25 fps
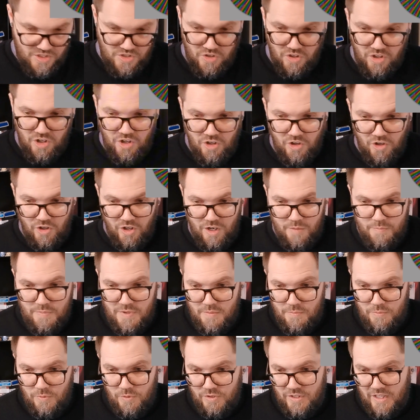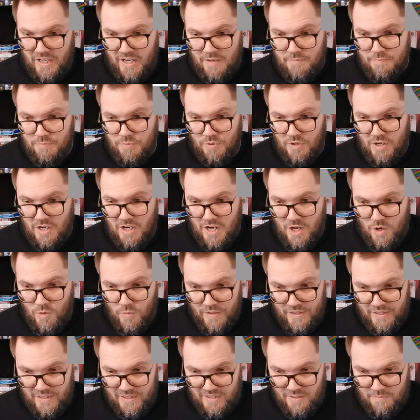There's not a lot of people that I'd put
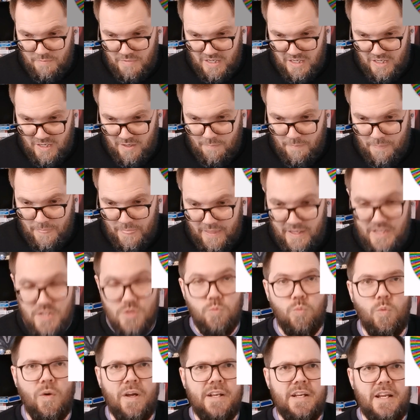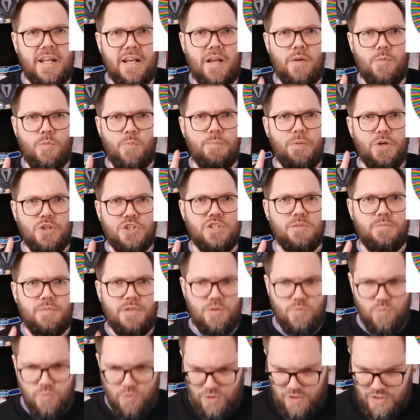lower than Tamina. There's one that I
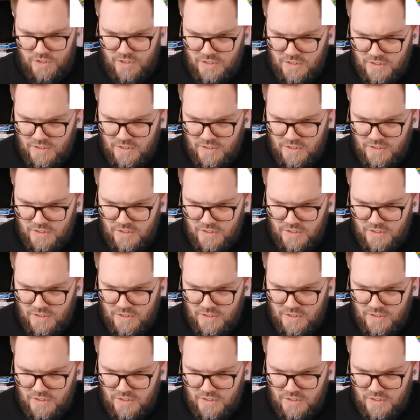possibly would,